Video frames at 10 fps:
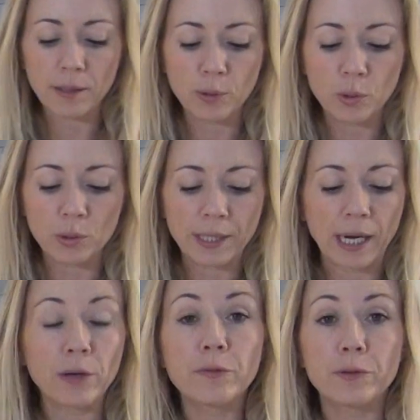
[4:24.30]
them cool
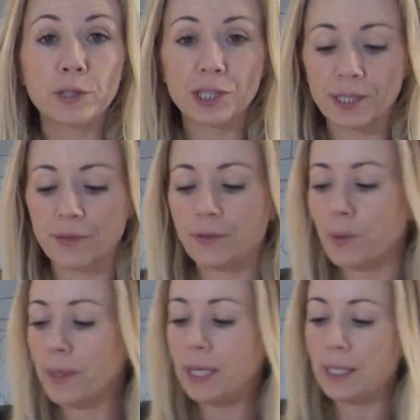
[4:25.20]
down for just a few
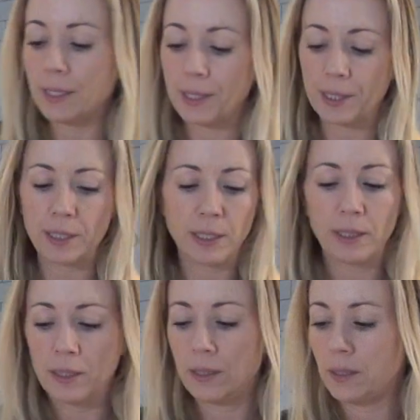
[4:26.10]
minutes.
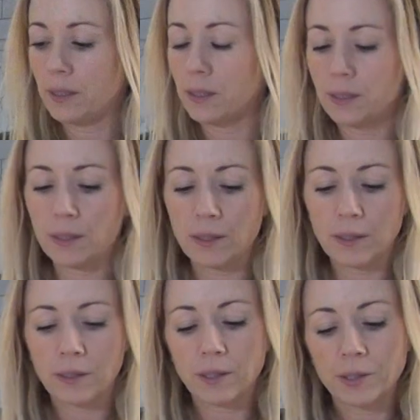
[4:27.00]
They're
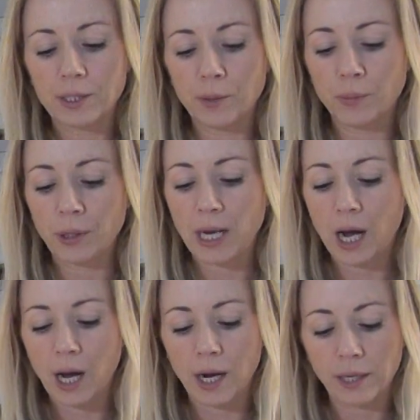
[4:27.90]
still pretty
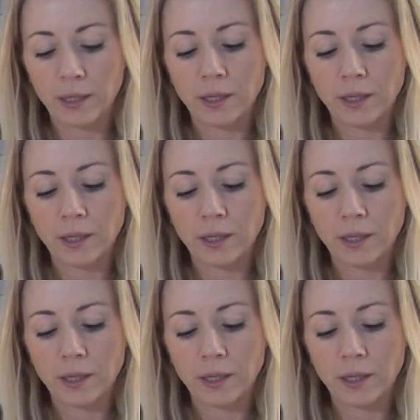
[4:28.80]
hot.